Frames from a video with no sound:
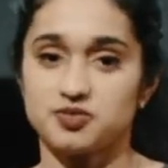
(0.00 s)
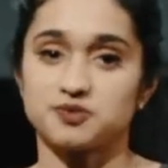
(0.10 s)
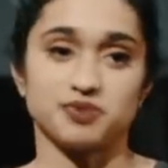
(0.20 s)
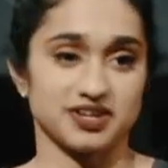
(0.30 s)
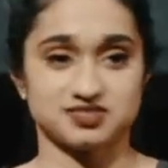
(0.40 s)

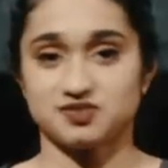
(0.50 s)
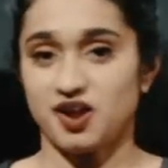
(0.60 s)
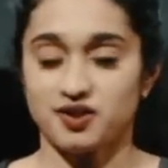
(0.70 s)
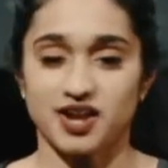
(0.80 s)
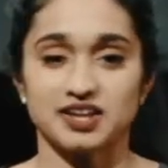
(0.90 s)
the best
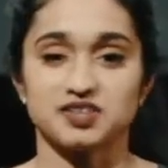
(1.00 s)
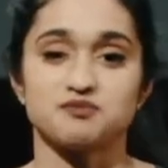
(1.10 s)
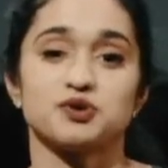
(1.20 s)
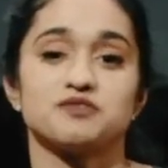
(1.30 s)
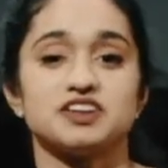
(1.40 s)
highly
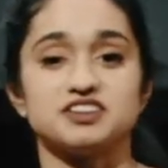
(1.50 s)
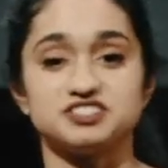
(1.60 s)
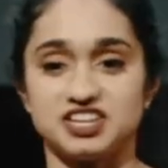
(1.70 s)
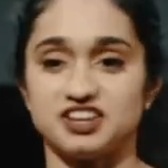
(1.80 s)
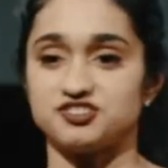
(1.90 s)
motivated
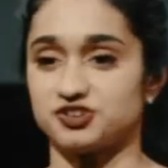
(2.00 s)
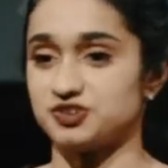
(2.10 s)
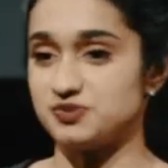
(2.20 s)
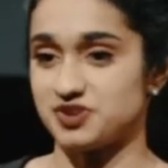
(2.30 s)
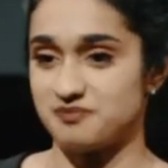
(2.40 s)
teenager
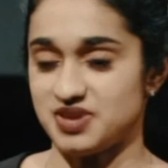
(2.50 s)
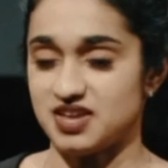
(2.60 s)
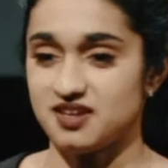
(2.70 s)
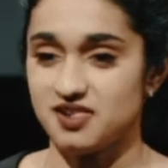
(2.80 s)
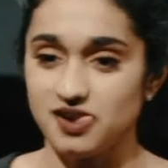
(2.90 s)
you can be.
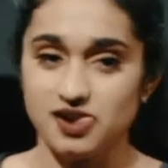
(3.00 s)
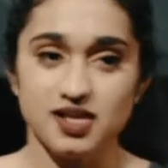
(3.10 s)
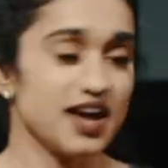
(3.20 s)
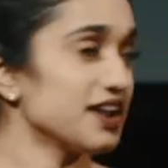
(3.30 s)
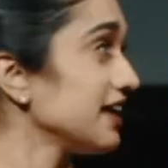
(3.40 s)

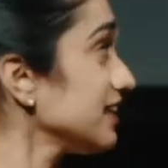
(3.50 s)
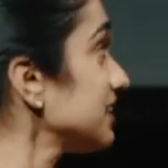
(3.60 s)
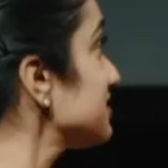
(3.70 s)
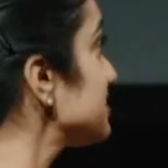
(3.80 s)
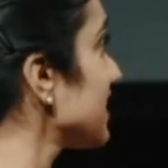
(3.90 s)
And I
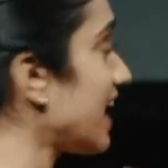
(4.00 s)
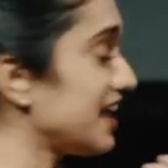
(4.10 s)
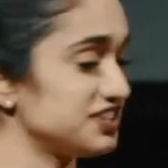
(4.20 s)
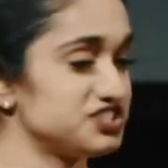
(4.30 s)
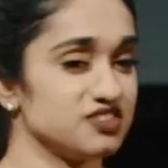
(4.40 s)
like to say
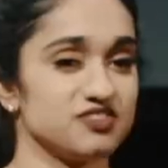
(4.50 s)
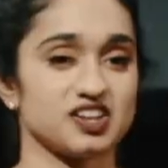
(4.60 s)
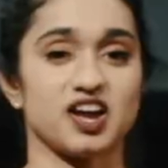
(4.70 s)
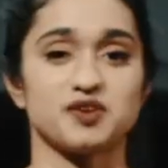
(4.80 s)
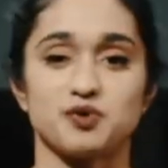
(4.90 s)
high
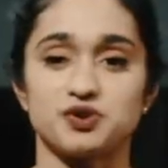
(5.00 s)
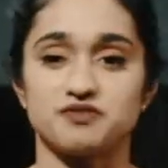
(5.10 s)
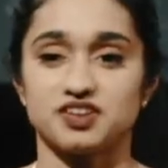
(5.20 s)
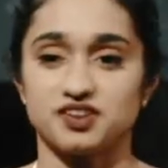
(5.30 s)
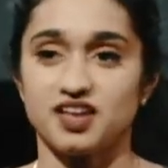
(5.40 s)
achieving, high
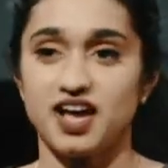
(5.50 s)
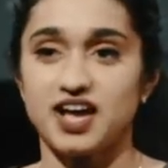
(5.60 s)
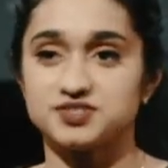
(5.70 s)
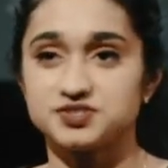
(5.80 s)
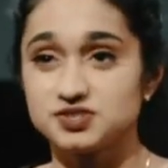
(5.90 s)
motivated
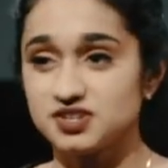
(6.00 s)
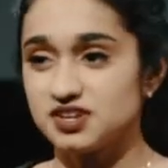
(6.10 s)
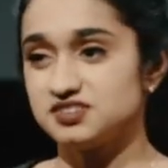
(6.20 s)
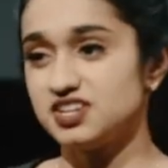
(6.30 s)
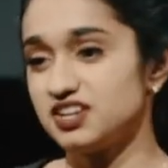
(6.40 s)
as
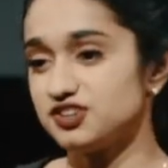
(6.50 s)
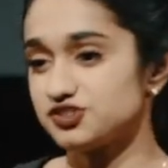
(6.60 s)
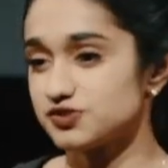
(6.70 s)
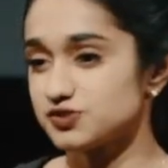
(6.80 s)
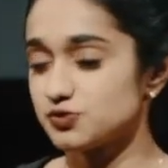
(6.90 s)

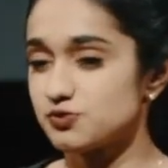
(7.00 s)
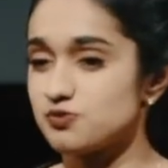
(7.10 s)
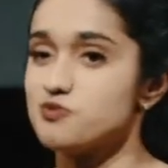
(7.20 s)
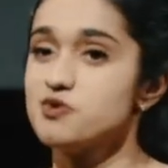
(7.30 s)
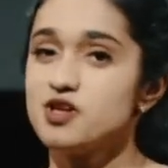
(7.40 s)
teenagers
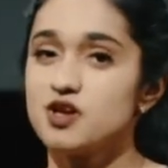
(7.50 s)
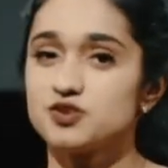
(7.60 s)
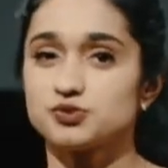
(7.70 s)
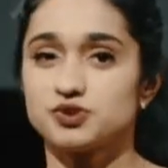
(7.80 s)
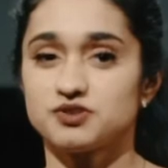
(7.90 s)
who
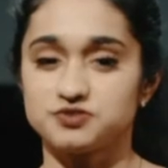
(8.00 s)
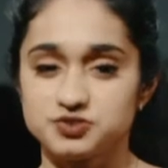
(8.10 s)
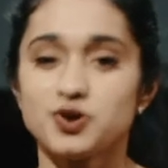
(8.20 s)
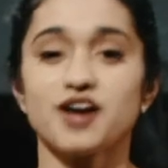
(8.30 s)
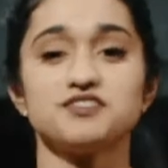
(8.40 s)
sort of,
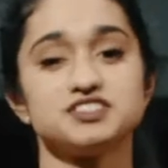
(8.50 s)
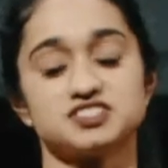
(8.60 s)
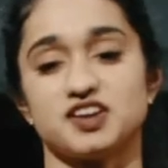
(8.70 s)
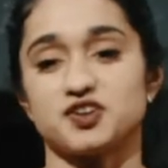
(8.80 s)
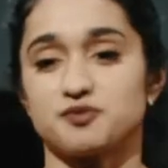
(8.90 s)
you have the
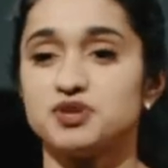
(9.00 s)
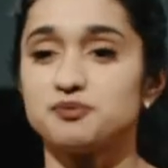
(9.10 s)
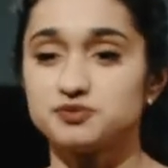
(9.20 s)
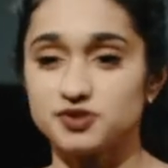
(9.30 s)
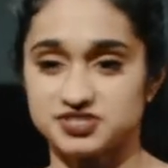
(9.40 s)
standard.
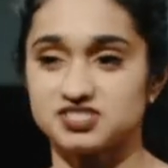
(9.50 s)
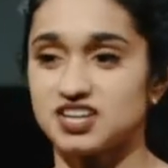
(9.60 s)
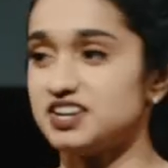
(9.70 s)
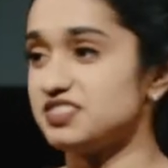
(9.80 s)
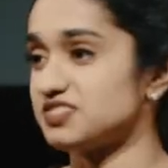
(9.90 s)
People,
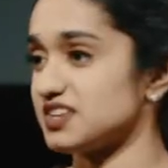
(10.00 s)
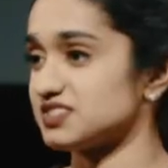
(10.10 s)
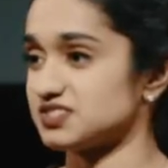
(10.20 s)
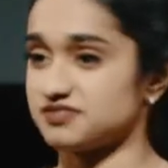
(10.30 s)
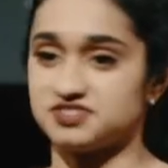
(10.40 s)
society
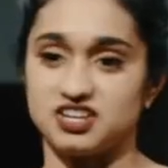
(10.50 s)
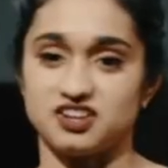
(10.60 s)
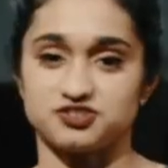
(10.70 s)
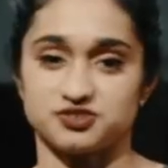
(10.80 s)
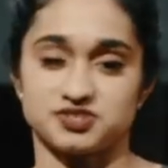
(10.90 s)
thinks of
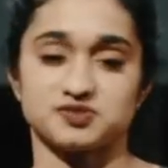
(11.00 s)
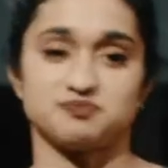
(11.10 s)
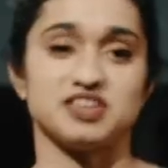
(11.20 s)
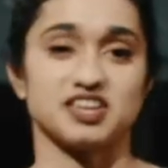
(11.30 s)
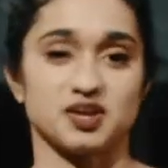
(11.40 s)
teenagers as
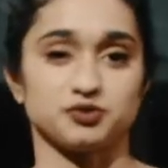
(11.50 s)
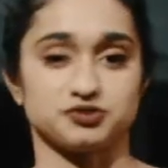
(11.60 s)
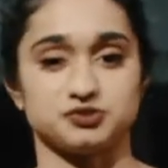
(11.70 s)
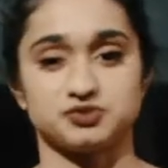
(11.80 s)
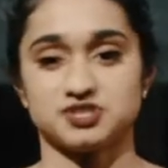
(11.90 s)
being able
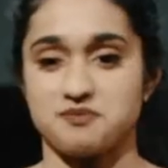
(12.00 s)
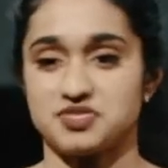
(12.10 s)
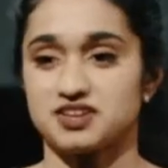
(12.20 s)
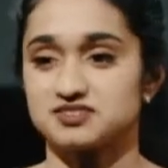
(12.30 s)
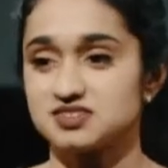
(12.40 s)
to do some
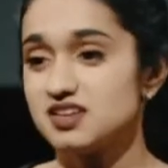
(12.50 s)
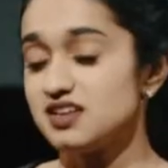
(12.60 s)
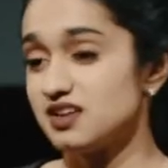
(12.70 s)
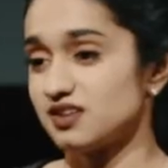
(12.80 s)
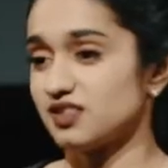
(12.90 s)
things.
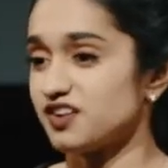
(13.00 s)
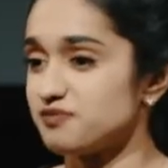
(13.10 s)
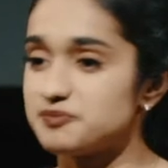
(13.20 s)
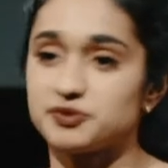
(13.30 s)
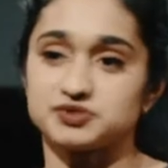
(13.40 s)
A lot
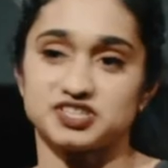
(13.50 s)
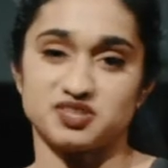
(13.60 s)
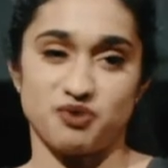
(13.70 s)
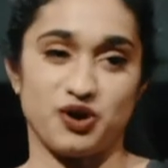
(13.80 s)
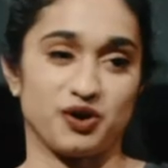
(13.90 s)
of people set
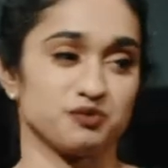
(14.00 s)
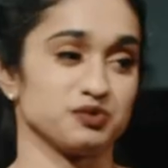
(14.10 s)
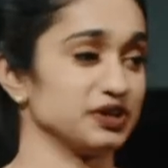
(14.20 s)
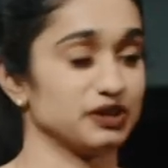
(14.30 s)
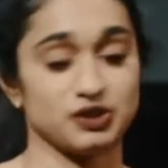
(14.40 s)
the bar
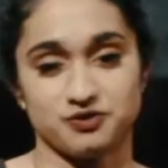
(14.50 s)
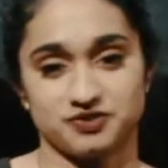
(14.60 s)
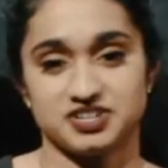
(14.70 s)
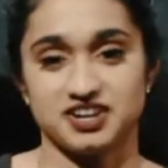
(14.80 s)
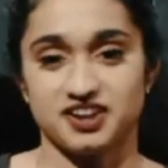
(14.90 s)
really low
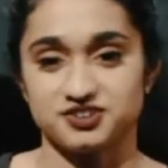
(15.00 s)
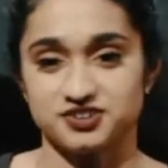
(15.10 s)
for teenagers.